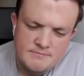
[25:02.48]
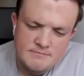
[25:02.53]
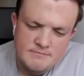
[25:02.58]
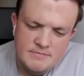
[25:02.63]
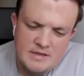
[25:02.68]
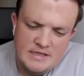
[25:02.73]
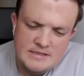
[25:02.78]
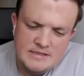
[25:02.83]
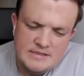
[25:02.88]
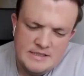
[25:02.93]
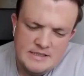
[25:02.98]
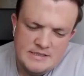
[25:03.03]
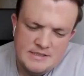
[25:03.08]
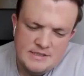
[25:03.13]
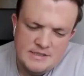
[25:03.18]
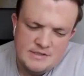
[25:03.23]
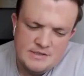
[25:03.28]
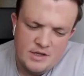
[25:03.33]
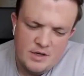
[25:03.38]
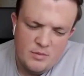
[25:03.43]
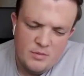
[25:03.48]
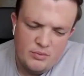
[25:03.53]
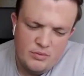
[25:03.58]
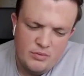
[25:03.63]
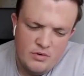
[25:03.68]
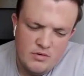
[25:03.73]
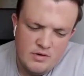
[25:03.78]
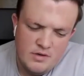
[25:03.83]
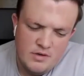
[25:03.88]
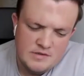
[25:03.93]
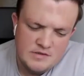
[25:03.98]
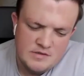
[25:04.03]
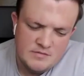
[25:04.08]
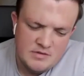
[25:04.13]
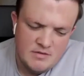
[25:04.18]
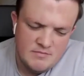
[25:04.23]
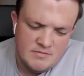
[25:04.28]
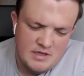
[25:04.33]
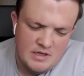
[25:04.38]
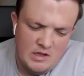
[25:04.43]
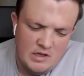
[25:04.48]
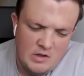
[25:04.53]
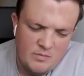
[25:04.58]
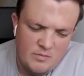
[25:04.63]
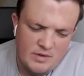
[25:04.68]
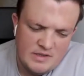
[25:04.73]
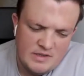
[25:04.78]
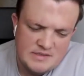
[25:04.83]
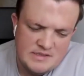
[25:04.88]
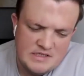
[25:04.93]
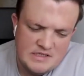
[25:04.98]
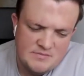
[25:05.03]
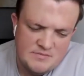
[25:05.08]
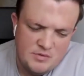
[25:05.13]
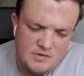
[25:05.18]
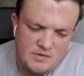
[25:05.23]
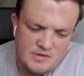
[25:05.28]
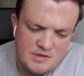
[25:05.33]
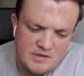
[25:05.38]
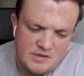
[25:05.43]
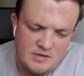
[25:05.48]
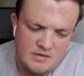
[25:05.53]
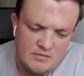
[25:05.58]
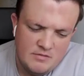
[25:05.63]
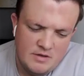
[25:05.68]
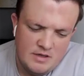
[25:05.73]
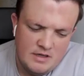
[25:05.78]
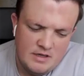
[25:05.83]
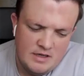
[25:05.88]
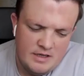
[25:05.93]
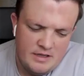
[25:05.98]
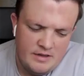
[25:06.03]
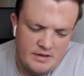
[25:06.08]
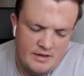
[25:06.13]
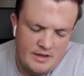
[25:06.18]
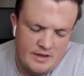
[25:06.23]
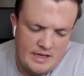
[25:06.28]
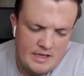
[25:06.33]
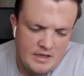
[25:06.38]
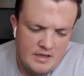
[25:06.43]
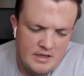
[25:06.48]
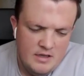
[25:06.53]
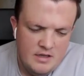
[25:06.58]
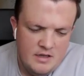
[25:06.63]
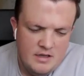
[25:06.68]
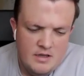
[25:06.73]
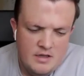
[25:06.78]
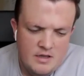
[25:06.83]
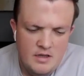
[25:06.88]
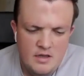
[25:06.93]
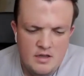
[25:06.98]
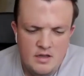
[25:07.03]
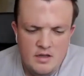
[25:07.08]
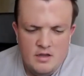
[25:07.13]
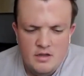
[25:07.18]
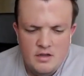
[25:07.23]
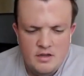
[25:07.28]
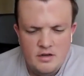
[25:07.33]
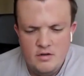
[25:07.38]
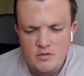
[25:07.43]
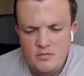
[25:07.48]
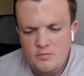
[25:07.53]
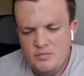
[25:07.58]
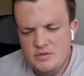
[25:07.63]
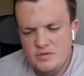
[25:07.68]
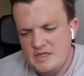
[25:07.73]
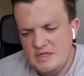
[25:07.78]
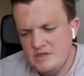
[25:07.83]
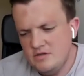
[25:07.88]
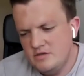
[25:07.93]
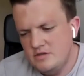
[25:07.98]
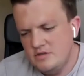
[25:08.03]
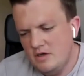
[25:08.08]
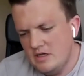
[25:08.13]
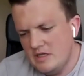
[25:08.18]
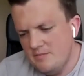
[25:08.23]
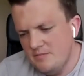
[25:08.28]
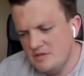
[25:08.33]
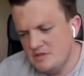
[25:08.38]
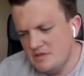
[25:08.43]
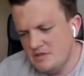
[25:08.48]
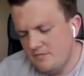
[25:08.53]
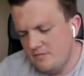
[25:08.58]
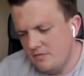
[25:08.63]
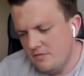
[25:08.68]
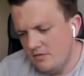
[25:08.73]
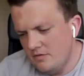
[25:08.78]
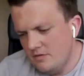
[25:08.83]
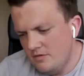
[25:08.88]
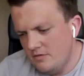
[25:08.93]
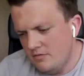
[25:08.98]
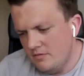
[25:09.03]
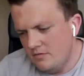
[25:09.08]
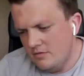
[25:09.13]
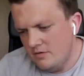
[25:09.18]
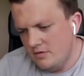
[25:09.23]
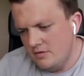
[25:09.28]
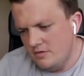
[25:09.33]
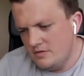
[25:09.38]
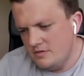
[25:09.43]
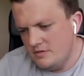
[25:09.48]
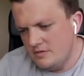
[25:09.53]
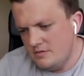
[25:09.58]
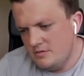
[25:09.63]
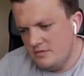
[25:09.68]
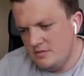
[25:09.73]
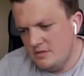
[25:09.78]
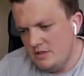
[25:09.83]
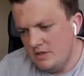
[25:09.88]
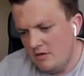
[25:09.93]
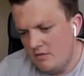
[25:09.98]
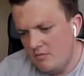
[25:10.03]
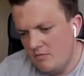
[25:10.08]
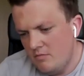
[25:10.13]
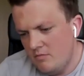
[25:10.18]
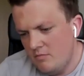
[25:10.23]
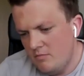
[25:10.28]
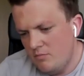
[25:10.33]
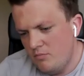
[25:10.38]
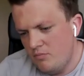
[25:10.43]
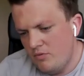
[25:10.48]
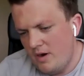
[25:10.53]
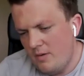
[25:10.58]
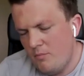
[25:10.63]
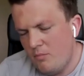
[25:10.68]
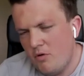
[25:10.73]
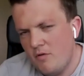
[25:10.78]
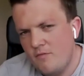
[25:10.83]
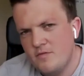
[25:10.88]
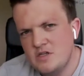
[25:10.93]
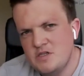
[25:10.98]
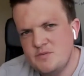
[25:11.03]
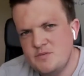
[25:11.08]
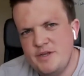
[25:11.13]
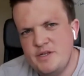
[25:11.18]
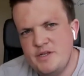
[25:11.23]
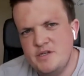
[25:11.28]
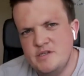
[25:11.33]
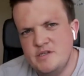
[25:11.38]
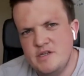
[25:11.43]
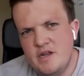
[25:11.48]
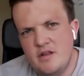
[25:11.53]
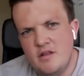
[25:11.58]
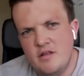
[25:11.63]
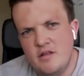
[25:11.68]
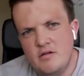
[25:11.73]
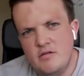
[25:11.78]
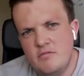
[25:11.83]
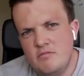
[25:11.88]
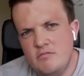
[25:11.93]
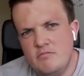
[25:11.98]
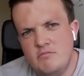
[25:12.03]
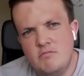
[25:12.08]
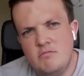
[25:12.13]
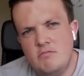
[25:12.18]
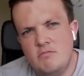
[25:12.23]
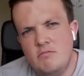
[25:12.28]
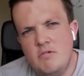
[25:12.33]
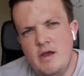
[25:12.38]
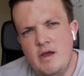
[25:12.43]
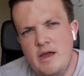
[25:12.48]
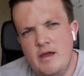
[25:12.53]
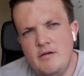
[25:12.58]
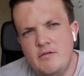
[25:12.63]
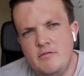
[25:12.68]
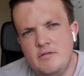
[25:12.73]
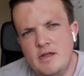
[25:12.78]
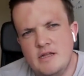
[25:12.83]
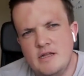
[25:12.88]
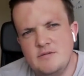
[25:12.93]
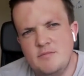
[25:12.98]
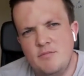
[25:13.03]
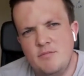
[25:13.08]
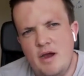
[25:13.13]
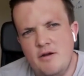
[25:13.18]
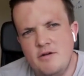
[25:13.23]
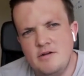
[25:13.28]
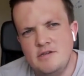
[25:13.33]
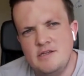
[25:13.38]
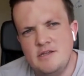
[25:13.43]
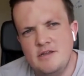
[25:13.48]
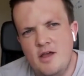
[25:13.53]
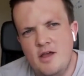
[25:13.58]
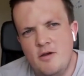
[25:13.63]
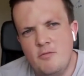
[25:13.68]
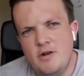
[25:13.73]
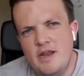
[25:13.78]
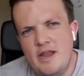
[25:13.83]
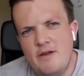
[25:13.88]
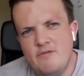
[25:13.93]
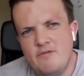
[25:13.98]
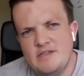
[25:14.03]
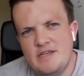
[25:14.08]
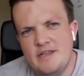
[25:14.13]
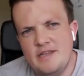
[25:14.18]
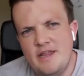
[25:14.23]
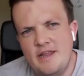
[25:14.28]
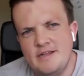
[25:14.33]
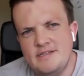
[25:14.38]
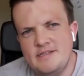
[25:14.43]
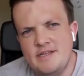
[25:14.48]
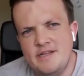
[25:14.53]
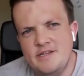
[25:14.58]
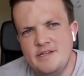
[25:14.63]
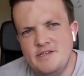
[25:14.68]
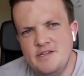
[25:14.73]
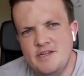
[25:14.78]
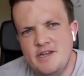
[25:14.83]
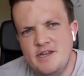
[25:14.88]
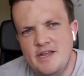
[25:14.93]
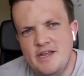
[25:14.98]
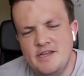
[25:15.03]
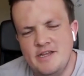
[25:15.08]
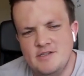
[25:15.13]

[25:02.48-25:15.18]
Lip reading: It's a sign of progress. Sometimes I look back 6 months ago at potential documents I've written or prep work for speeches, and I'll go, wow, that's embarrassing. I would never say that on stage today.